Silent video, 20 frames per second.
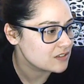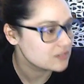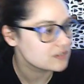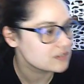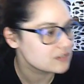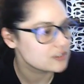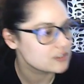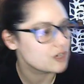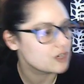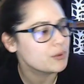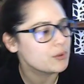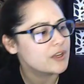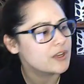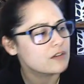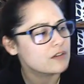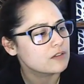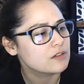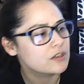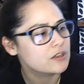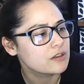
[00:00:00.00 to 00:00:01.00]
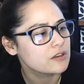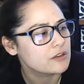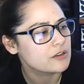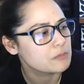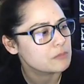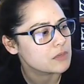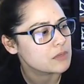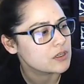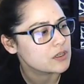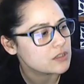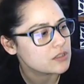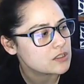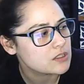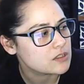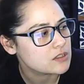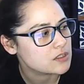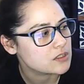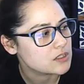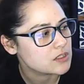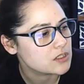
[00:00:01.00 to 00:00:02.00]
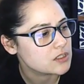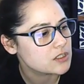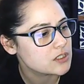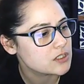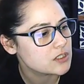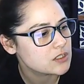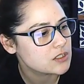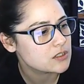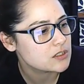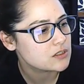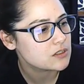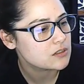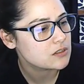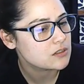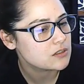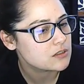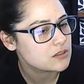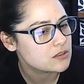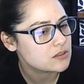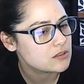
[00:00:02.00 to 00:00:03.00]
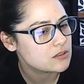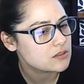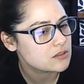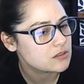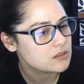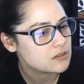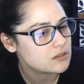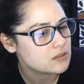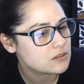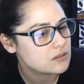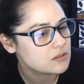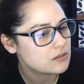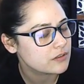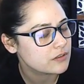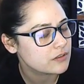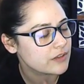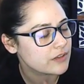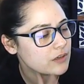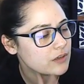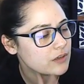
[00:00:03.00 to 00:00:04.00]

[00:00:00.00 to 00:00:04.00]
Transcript: Going out and killing monsters. They don't